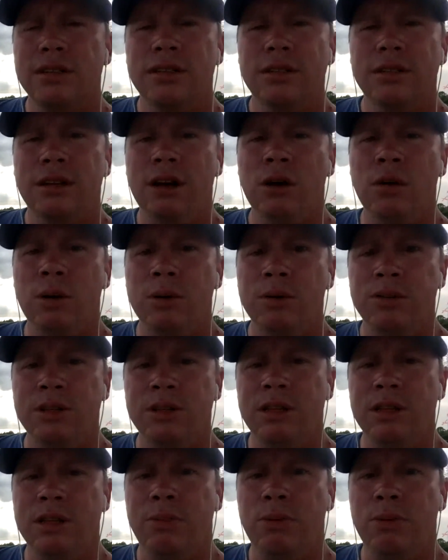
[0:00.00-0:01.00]
what was the
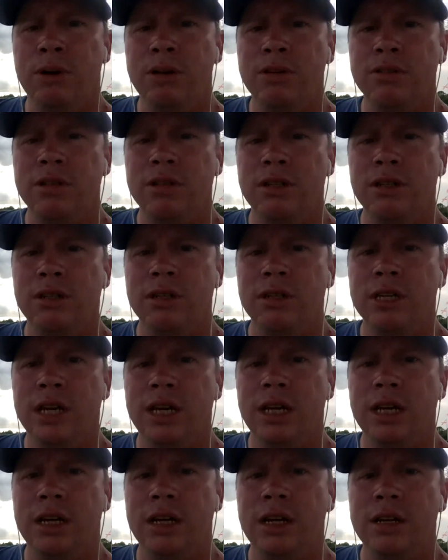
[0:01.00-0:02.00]
other point I was going to look
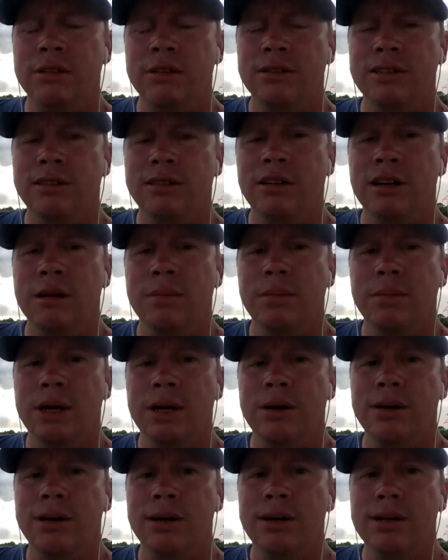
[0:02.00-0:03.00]
at? I was going to talk
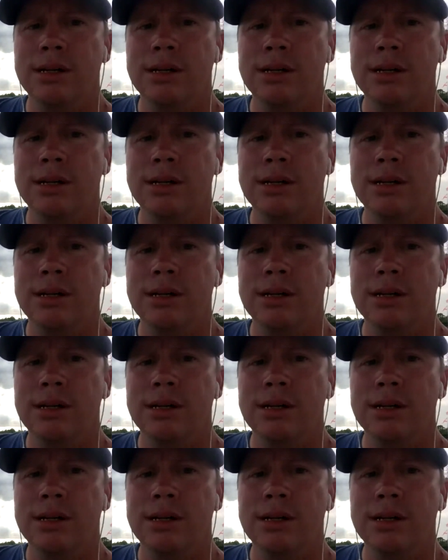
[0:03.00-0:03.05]
about,